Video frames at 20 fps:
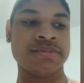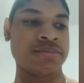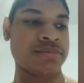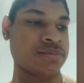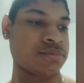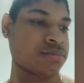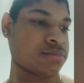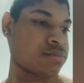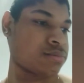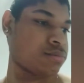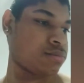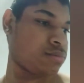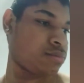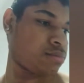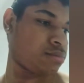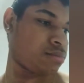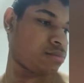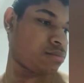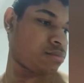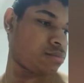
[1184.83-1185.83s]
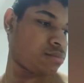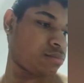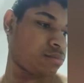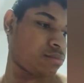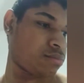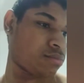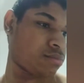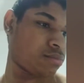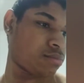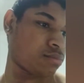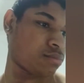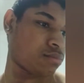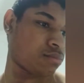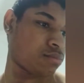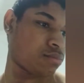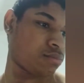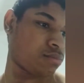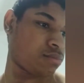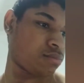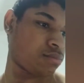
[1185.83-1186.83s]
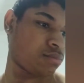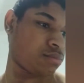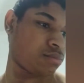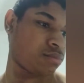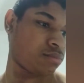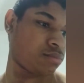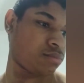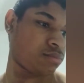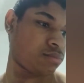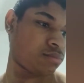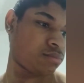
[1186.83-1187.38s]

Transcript: Nobody speaks.